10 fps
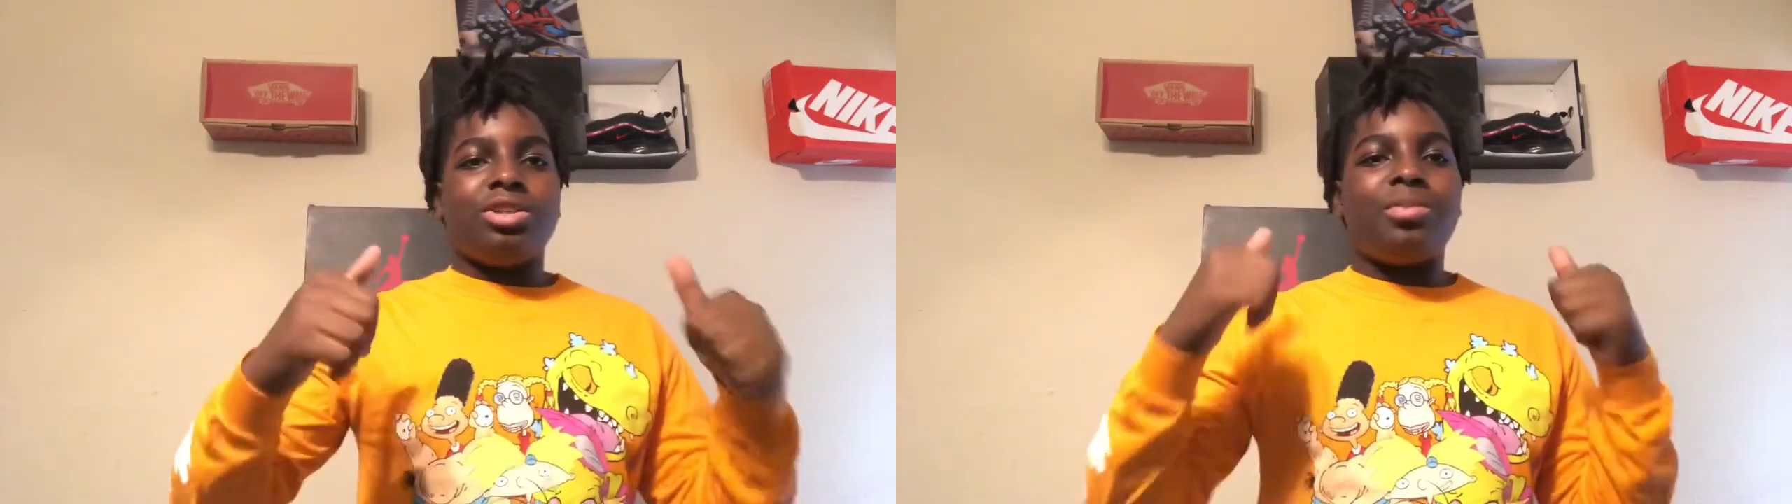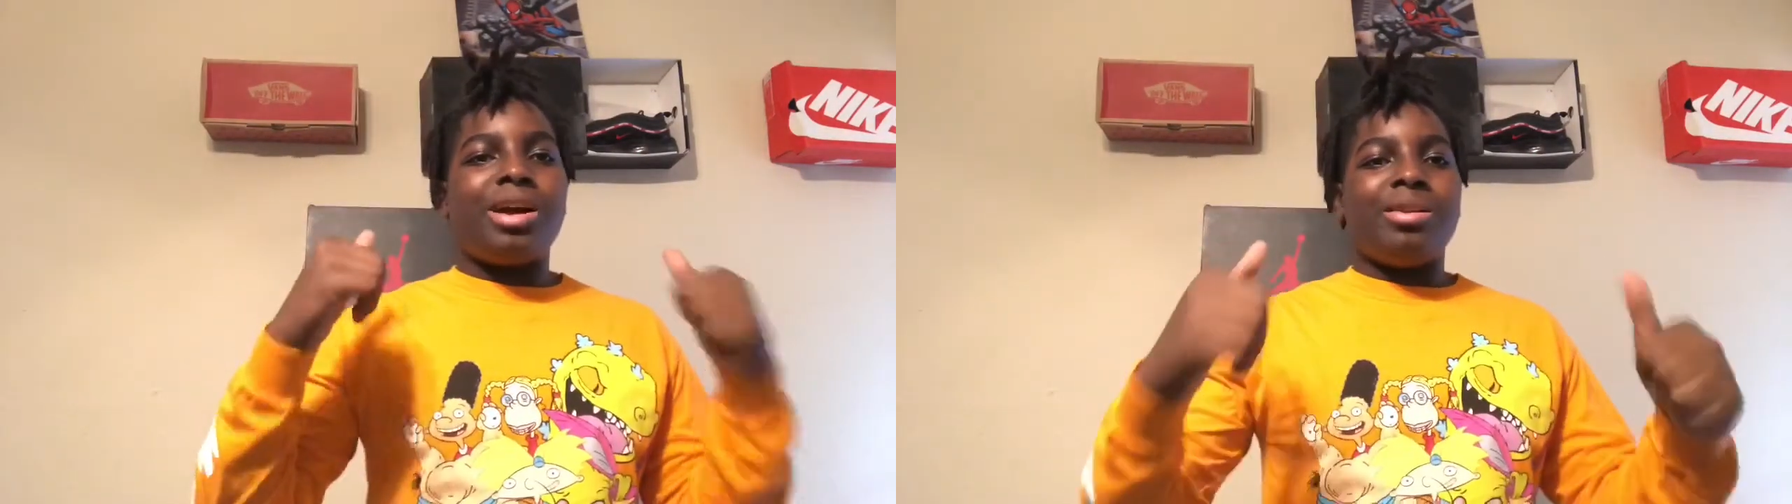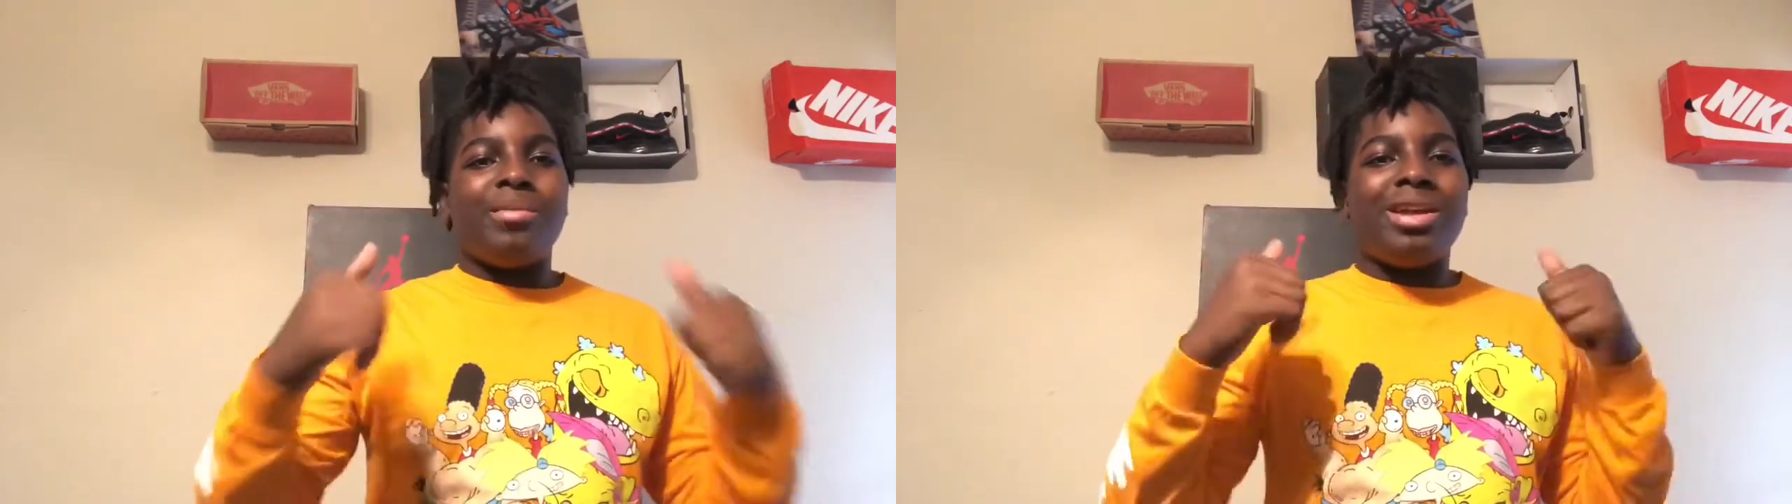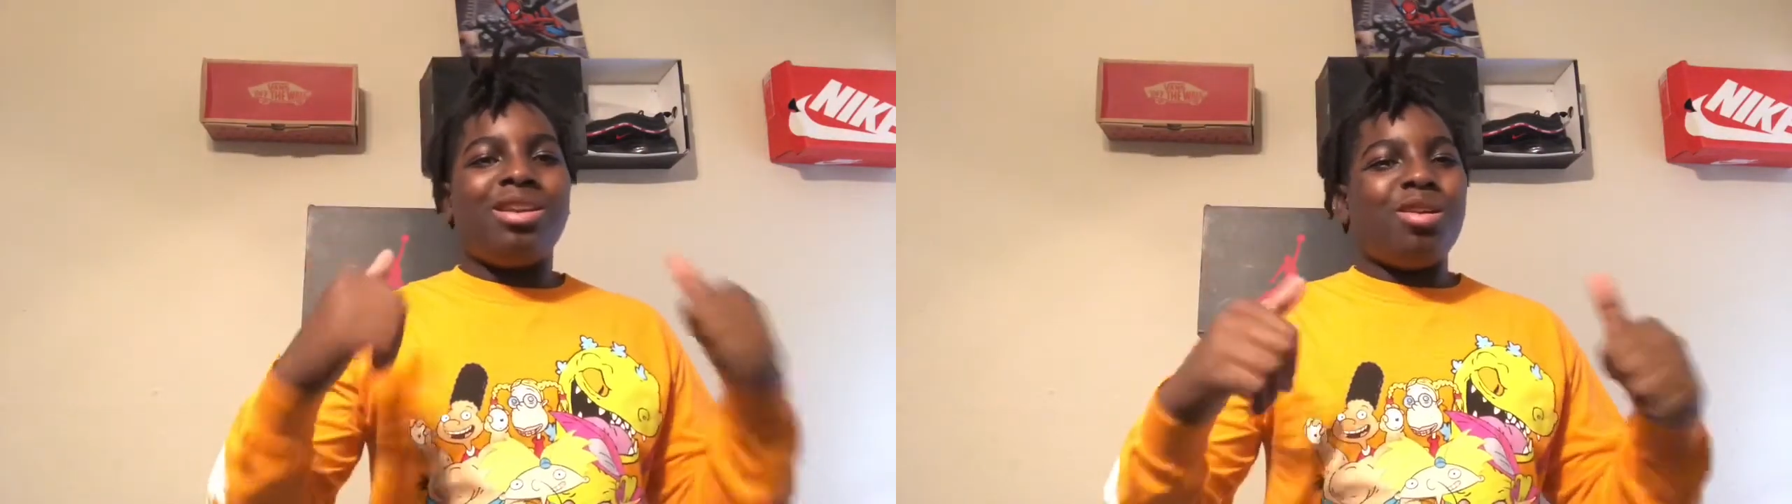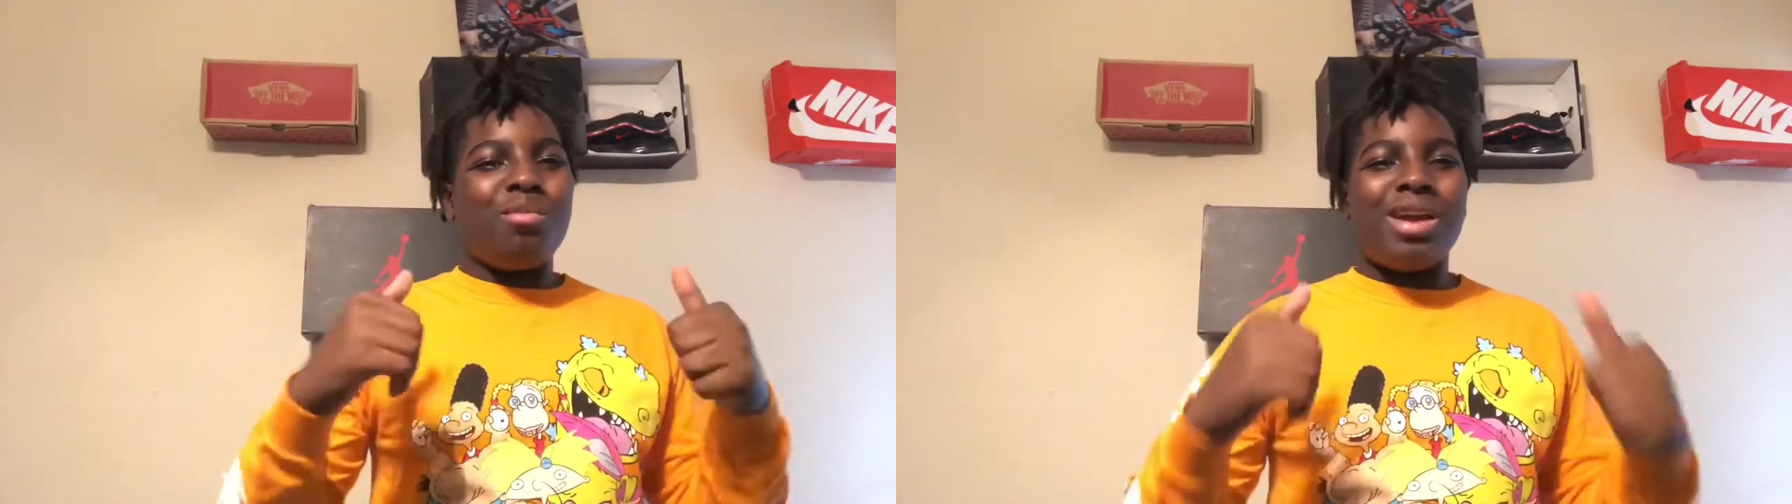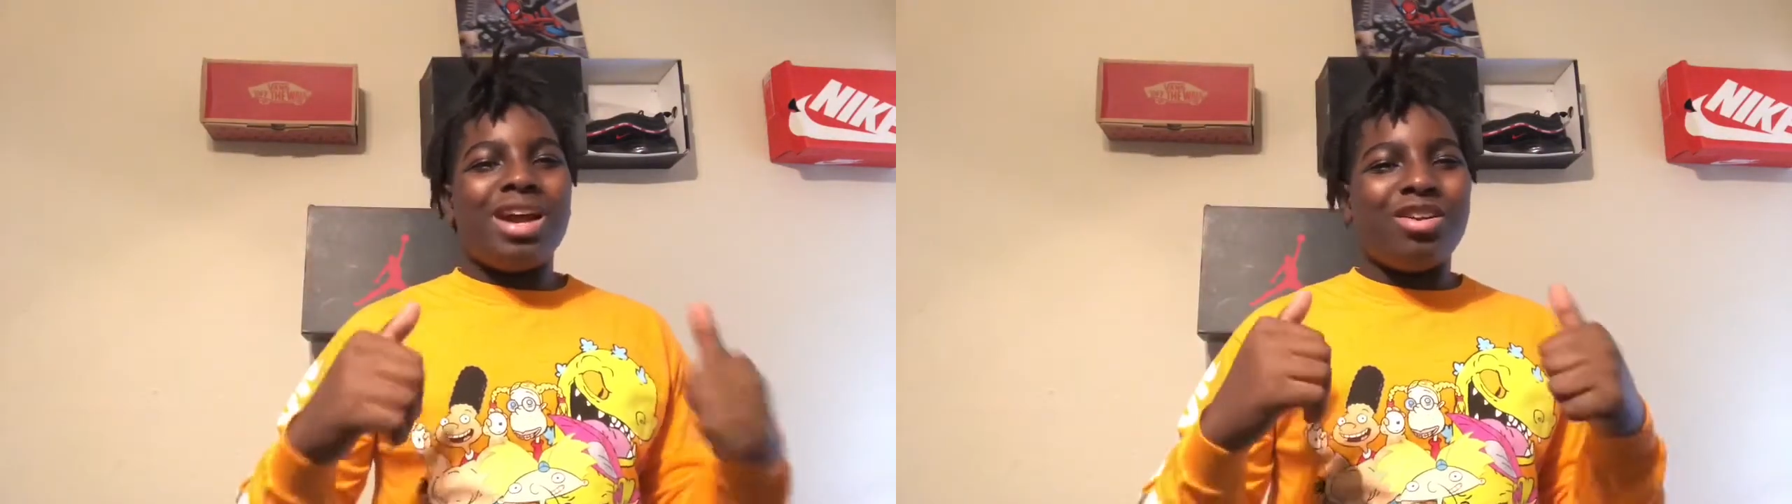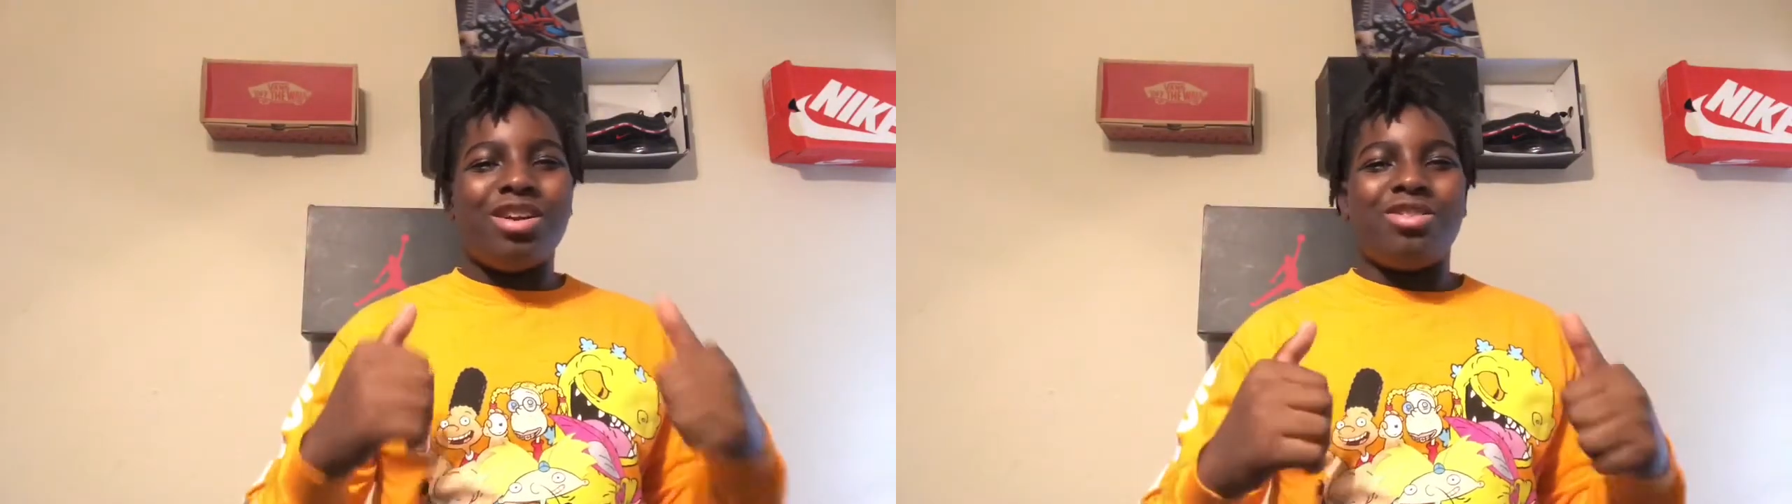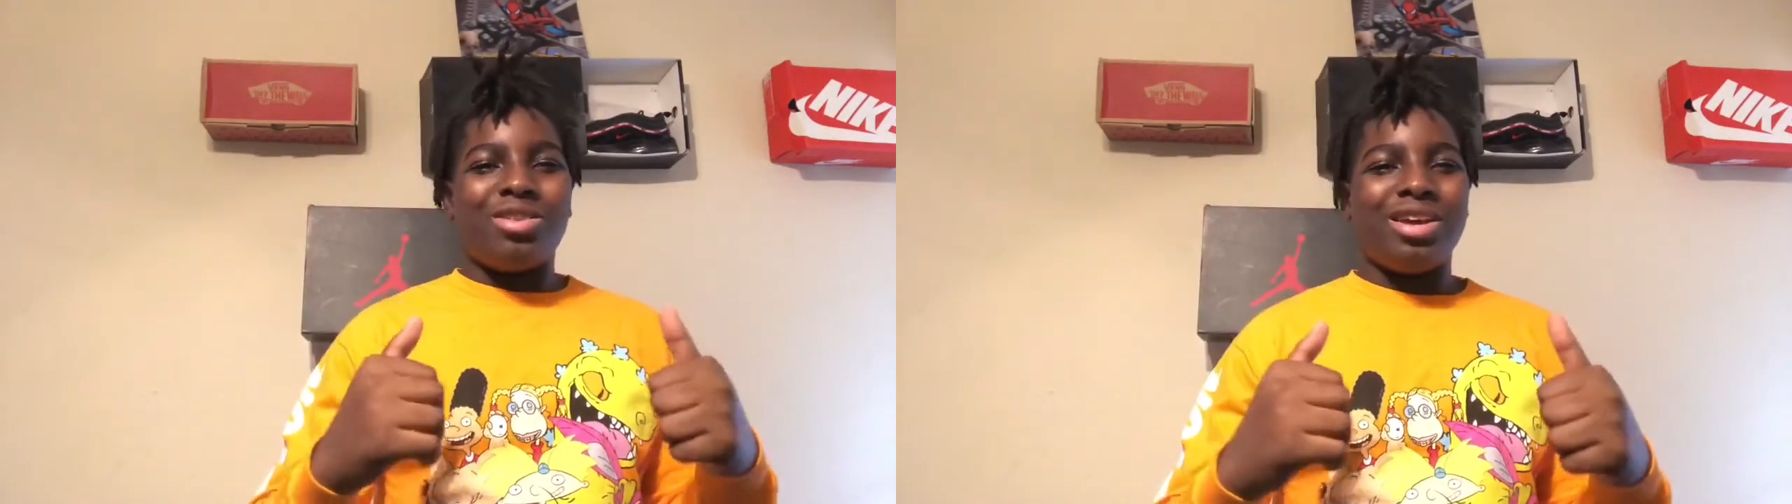Spider-Man in the
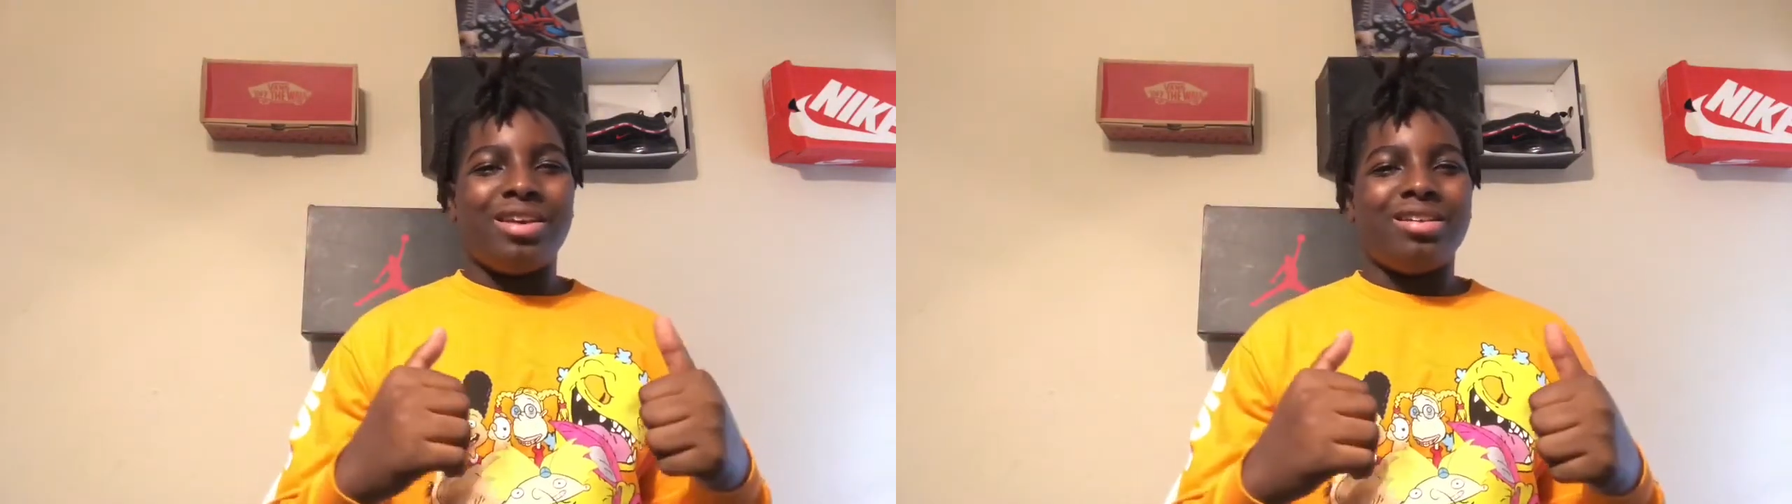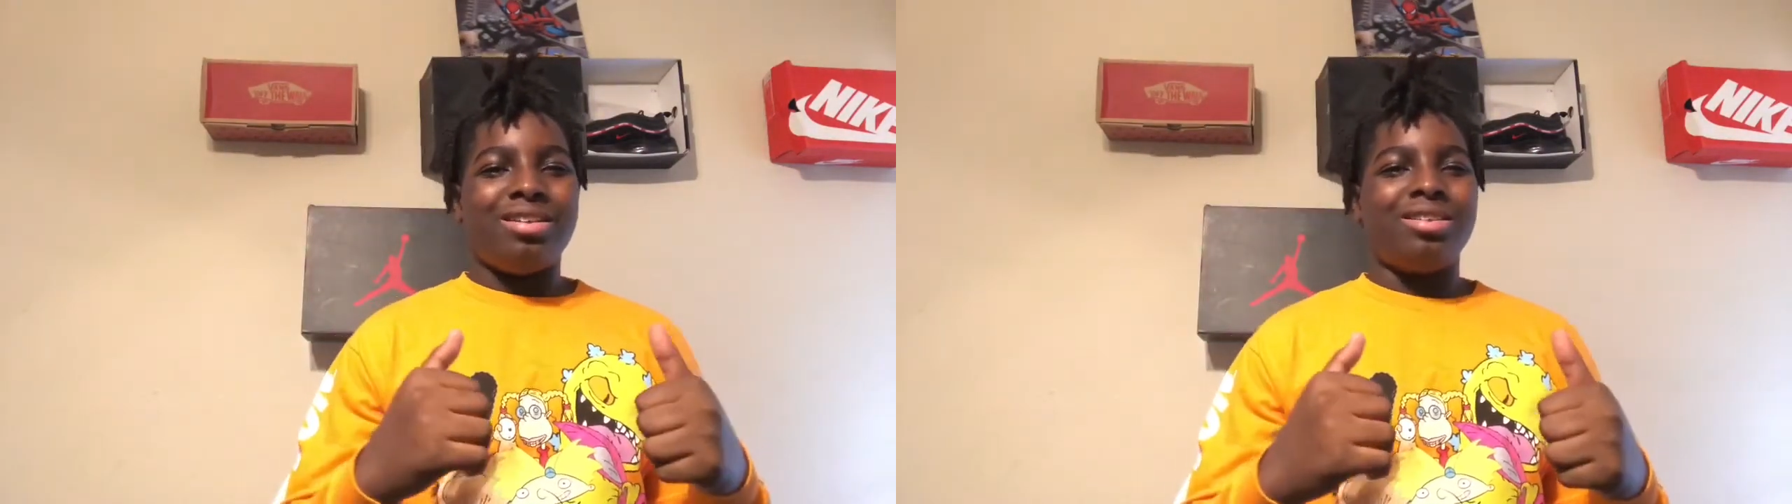background, okay?